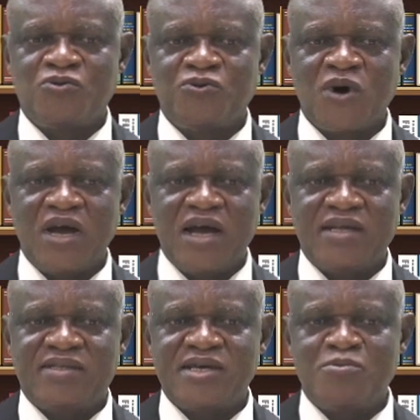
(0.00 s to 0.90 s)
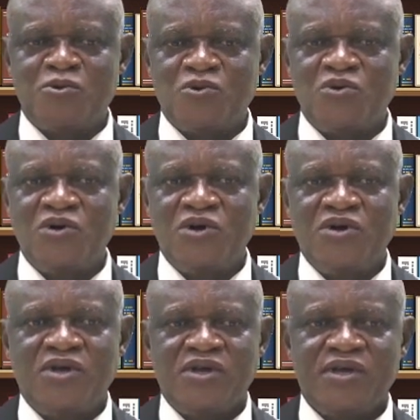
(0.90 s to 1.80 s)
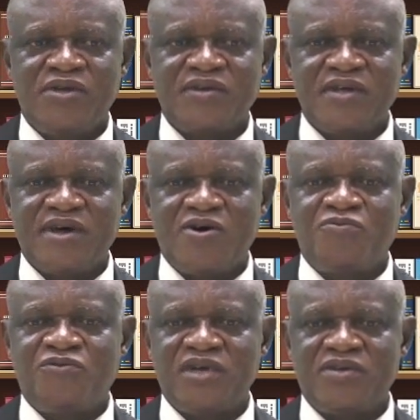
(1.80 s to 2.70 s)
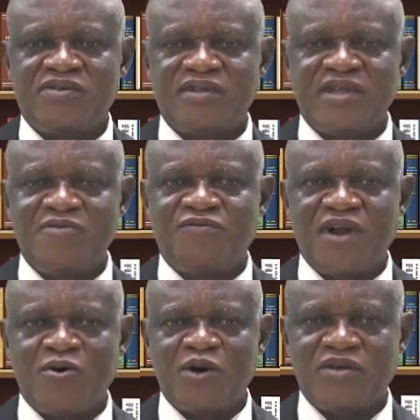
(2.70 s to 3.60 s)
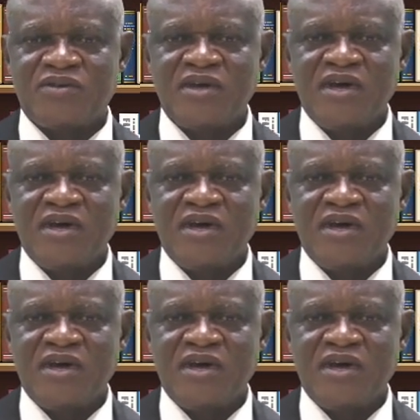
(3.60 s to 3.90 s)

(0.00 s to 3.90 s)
so a table is a noun phrase. The flowers